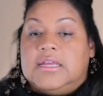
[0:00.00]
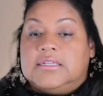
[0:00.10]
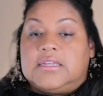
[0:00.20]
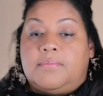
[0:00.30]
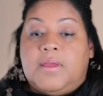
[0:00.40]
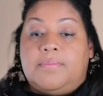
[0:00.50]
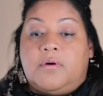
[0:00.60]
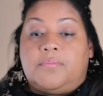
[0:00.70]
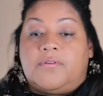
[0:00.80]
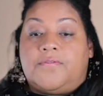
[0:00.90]
Some
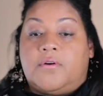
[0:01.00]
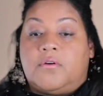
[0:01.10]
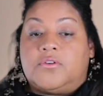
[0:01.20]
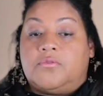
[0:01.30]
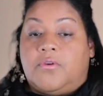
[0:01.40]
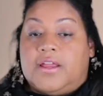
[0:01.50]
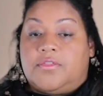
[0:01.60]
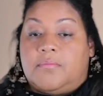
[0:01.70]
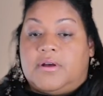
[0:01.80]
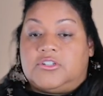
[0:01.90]
people prefer to write
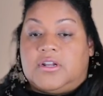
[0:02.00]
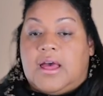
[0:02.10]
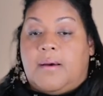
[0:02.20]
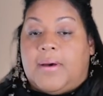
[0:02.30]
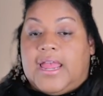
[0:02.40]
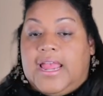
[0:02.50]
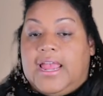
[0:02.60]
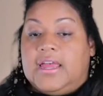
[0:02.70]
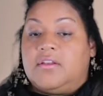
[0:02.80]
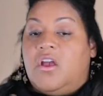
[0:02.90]
their budget by
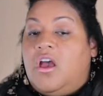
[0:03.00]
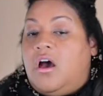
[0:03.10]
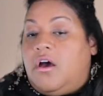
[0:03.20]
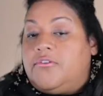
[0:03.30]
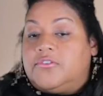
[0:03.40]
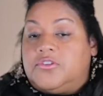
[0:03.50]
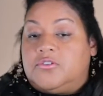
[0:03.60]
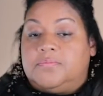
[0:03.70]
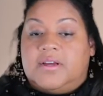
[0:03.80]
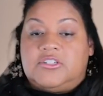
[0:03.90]
hand, others
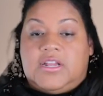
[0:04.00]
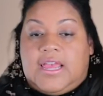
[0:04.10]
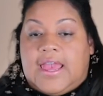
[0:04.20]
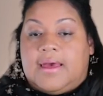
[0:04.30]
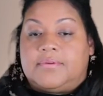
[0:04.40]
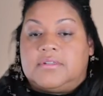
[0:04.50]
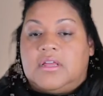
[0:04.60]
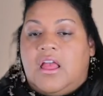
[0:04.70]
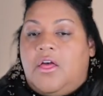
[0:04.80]
use budgeting apps.